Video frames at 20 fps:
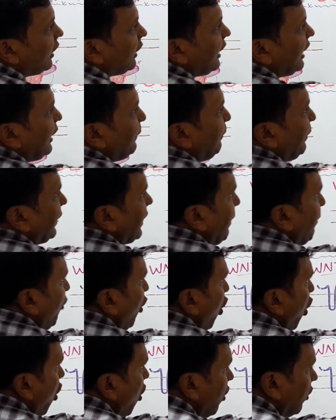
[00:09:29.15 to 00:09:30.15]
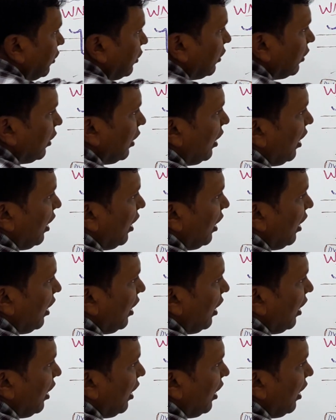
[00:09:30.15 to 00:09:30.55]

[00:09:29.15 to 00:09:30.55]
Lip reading: It become on.